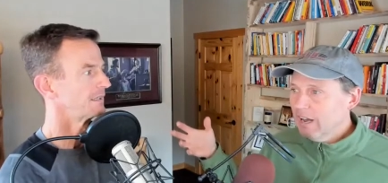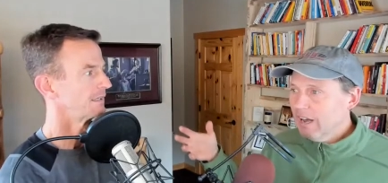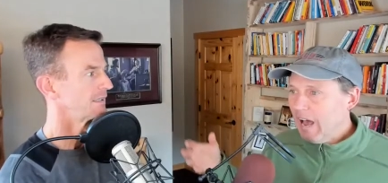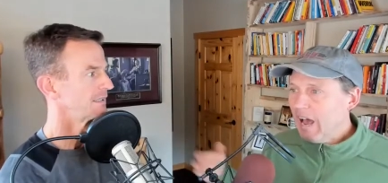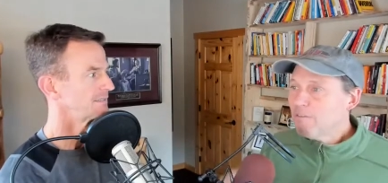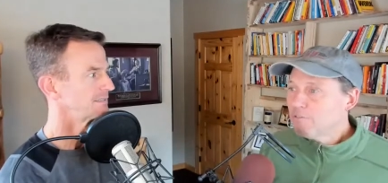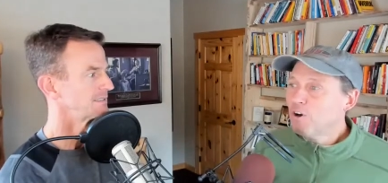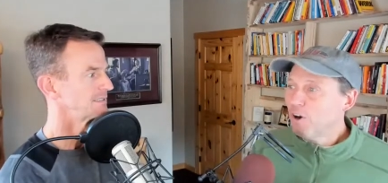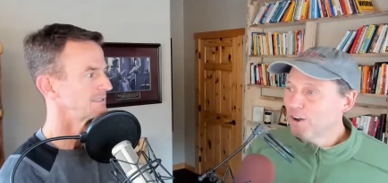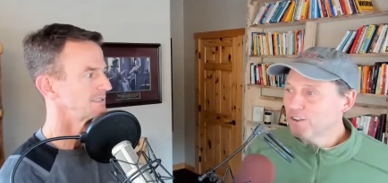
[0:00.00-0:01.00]
Speaker 1: have
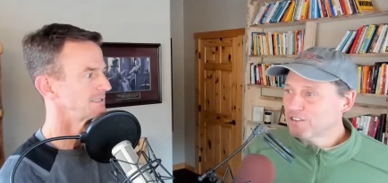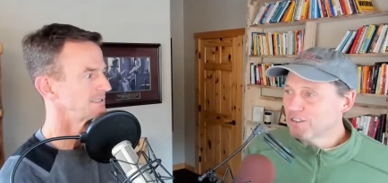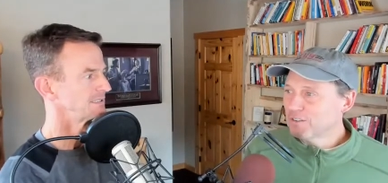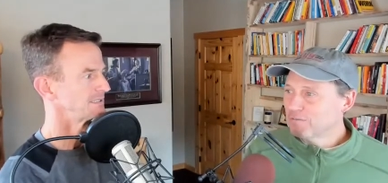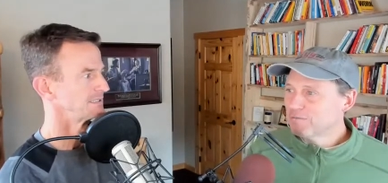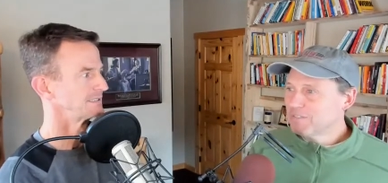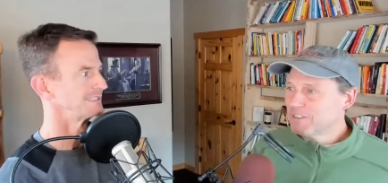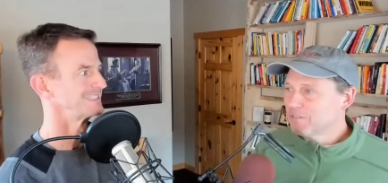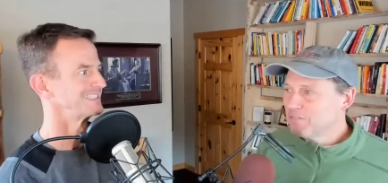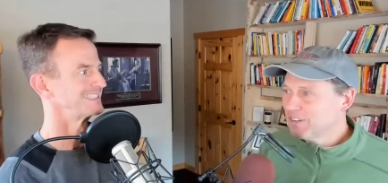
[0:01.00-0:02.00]
cause to to
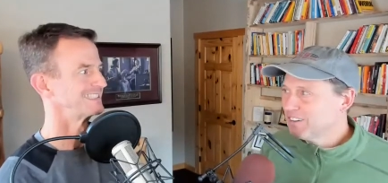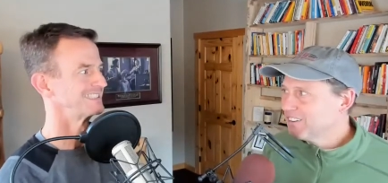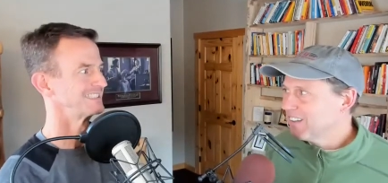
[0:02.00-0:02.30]
feel